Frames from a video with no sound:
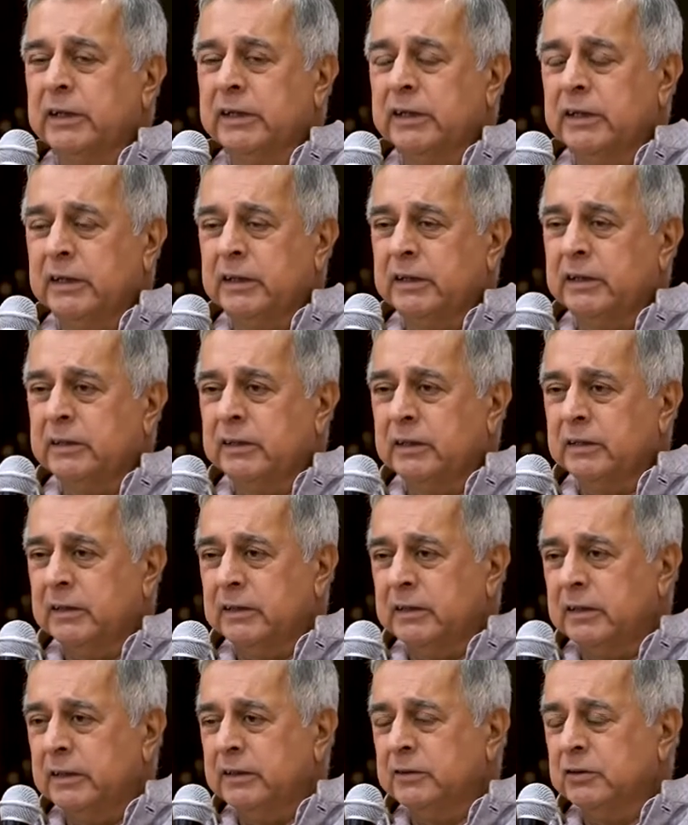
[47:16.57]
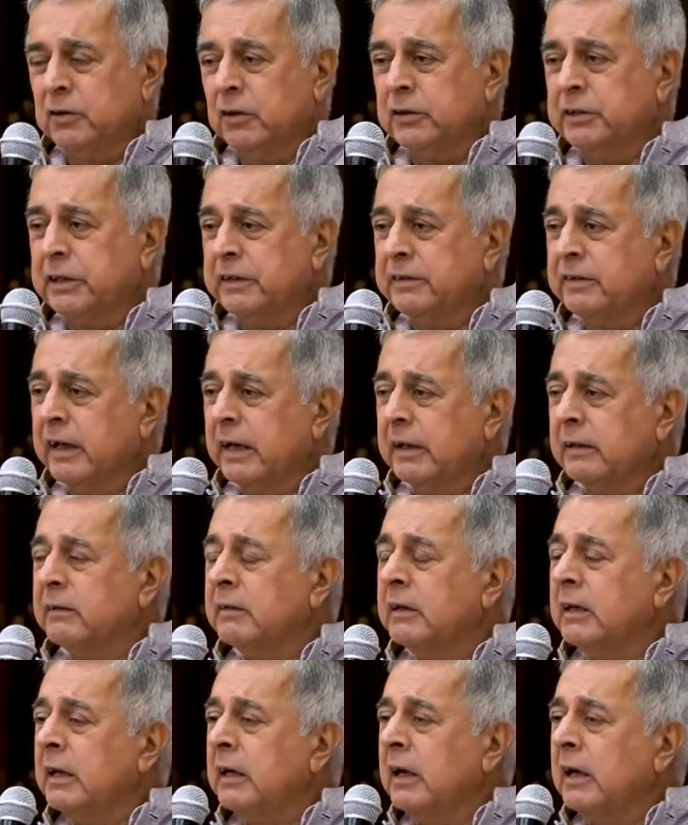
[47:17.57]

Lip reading: India in Chaudhary's case.